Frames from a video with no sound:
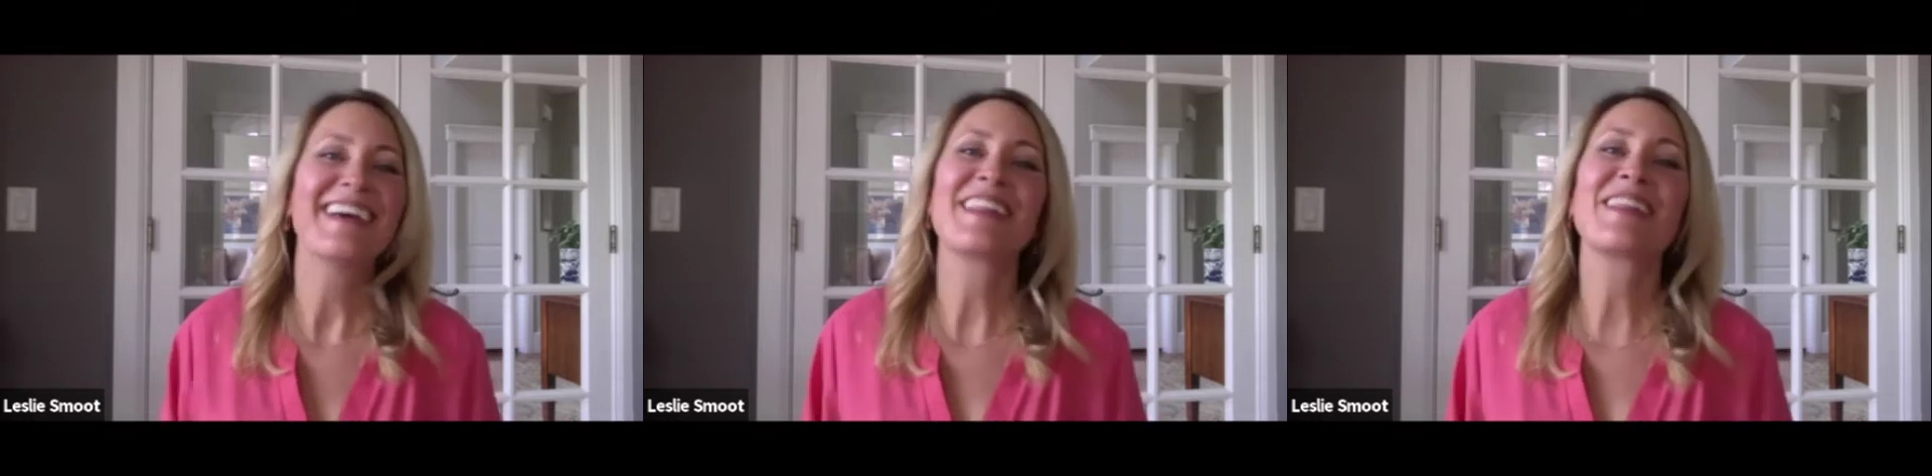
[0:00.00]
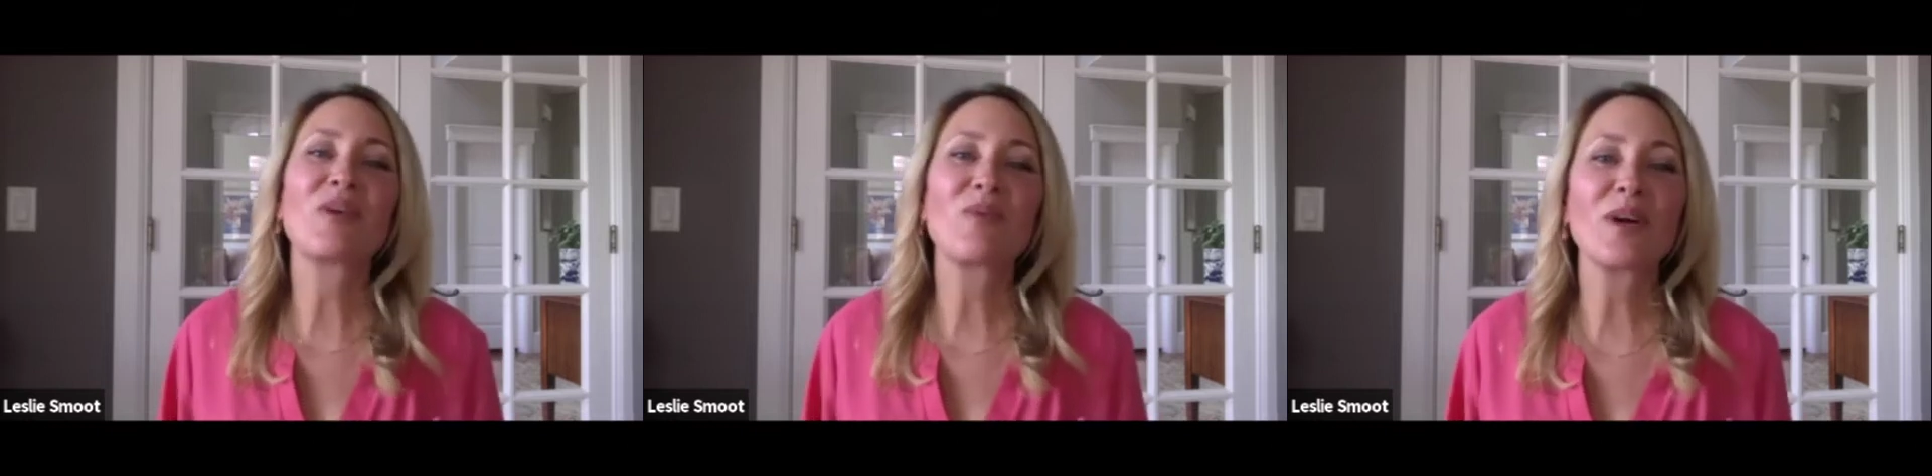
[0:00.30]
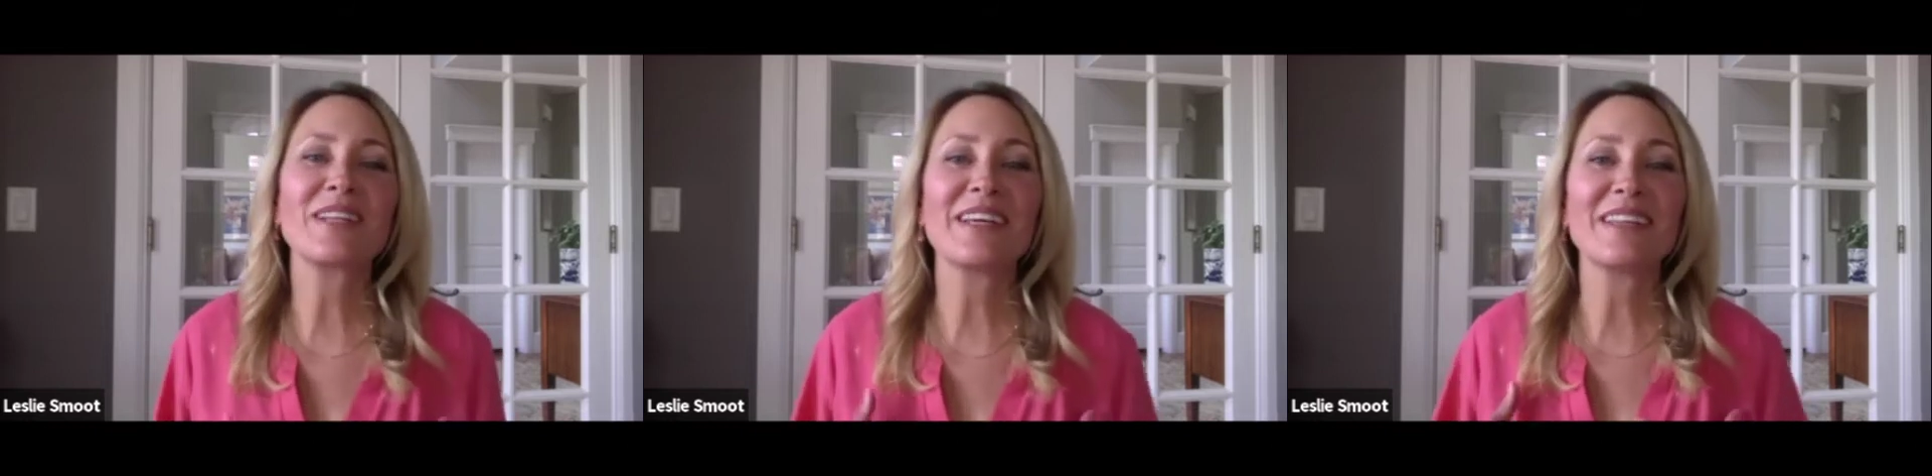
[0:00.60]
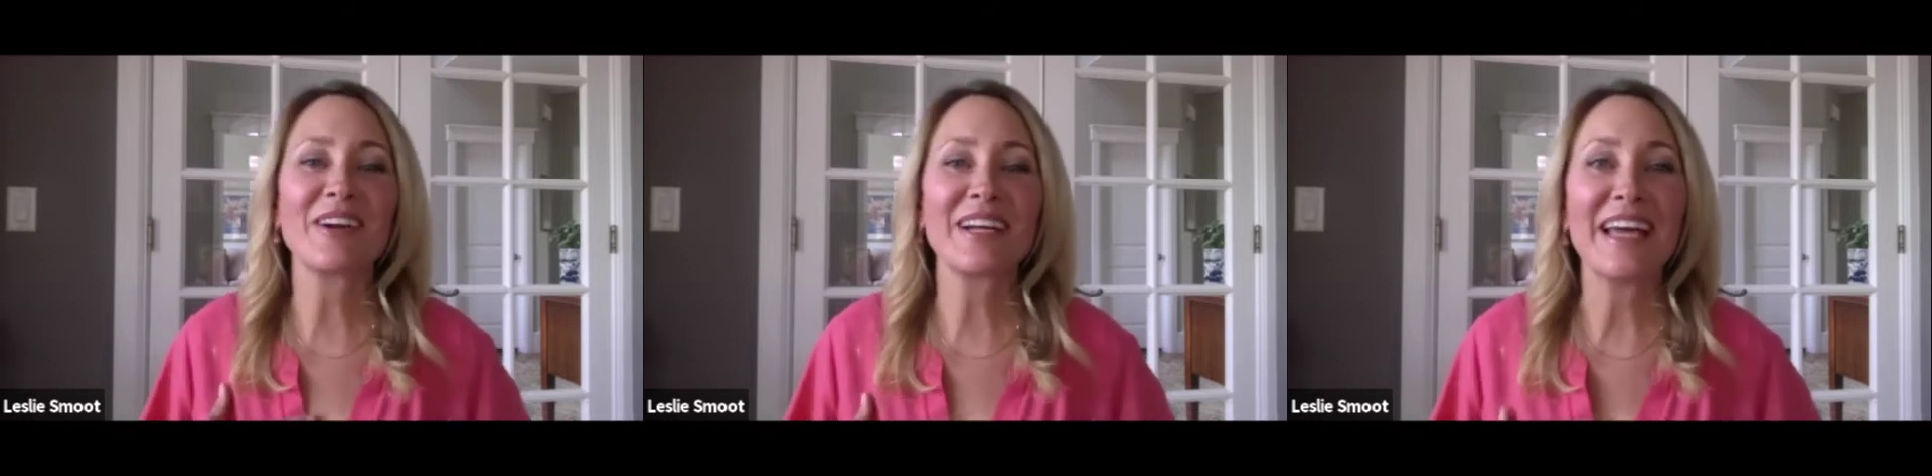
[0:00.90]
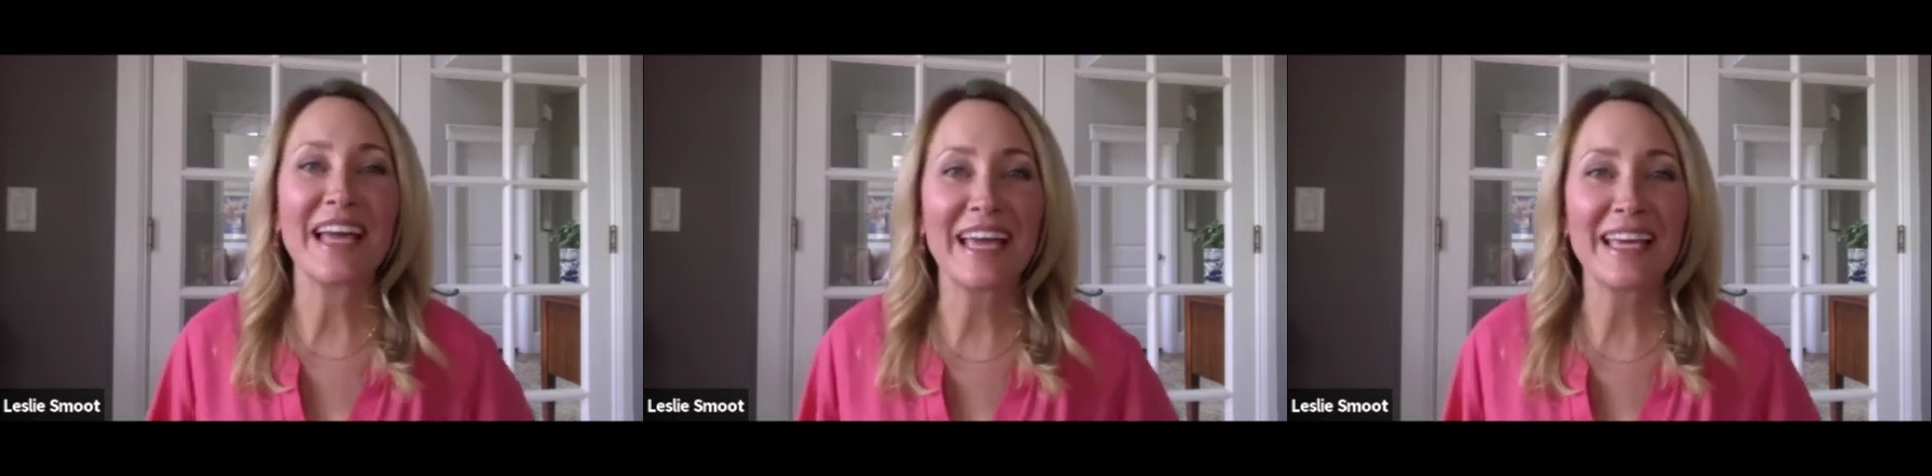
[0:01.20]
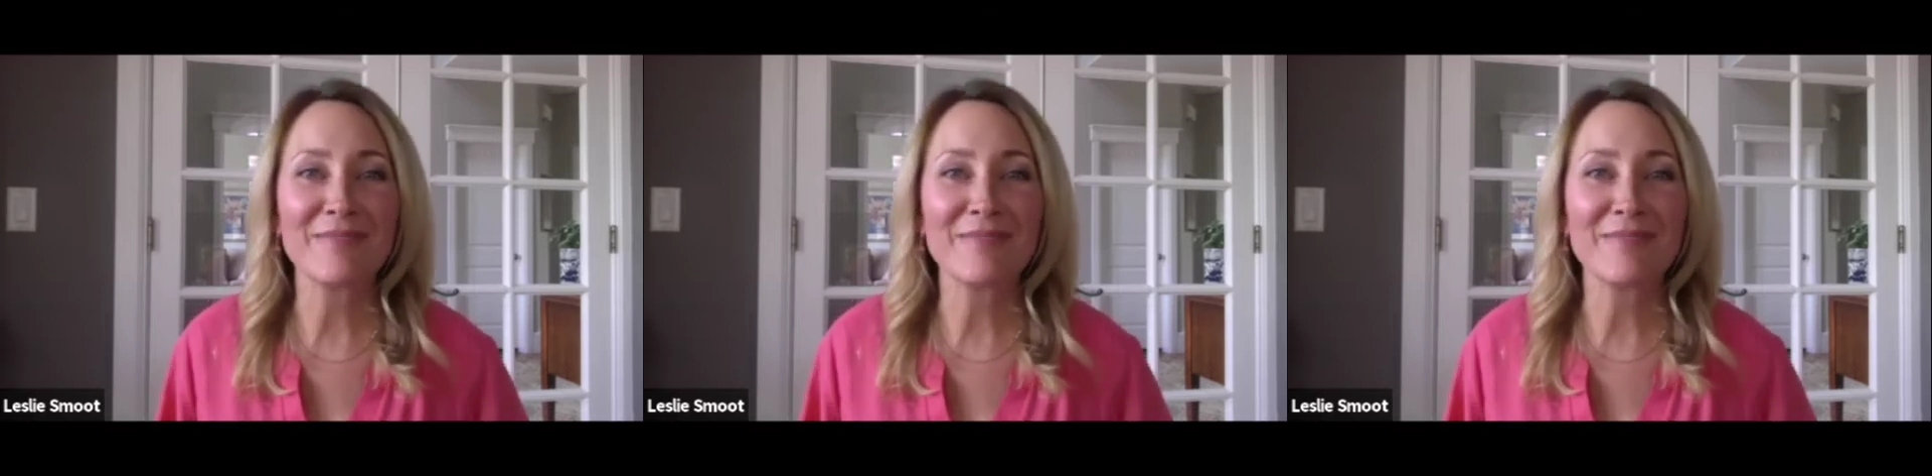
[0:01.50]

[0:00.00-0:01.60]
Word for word: they're worried that they're going to hang